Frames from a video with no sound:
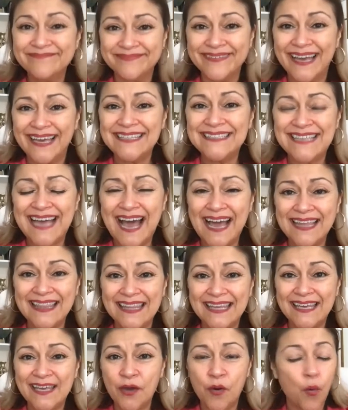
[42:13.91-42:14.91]

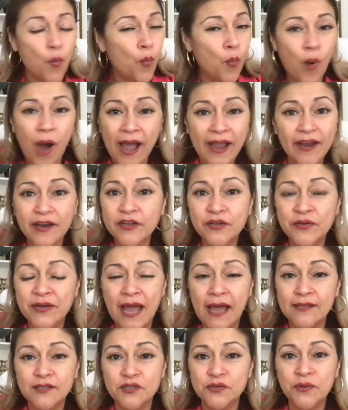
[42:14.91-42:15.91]
Exactly. Why are you
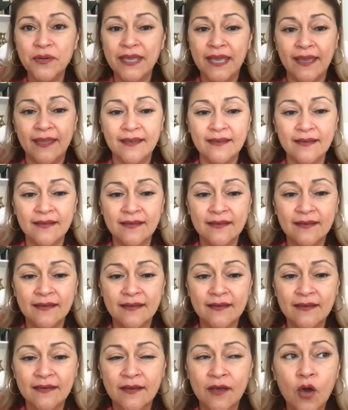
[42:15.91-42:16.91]
not doing it?
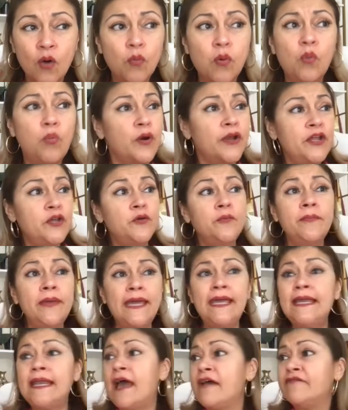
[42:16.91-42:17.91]
Well, what do you
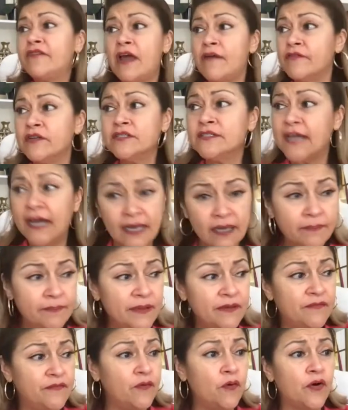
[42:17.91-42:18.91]
mean? I've never done it
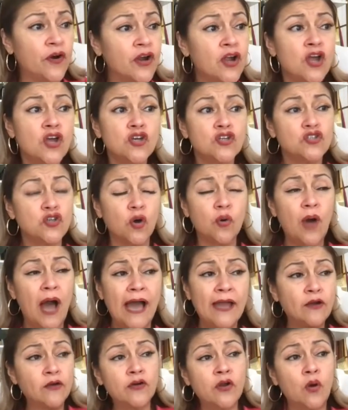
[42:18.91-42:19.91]
before, so
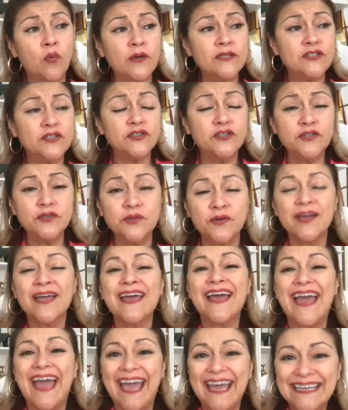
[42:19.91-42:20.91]
I don't know what to do.
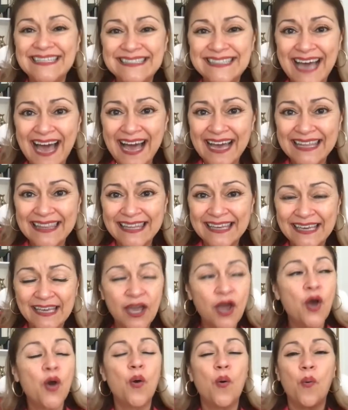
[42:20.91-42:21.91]
Exactly.
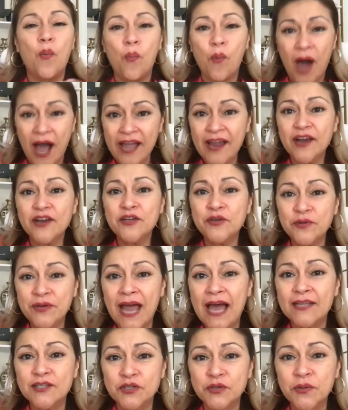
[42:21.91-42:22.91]
Why are you
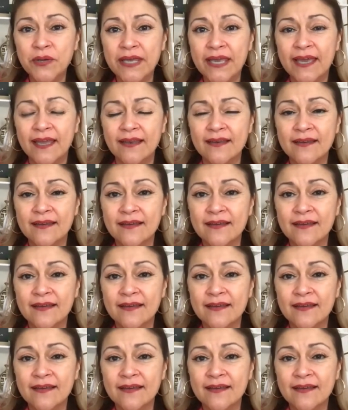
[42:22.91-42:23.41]
not doing it?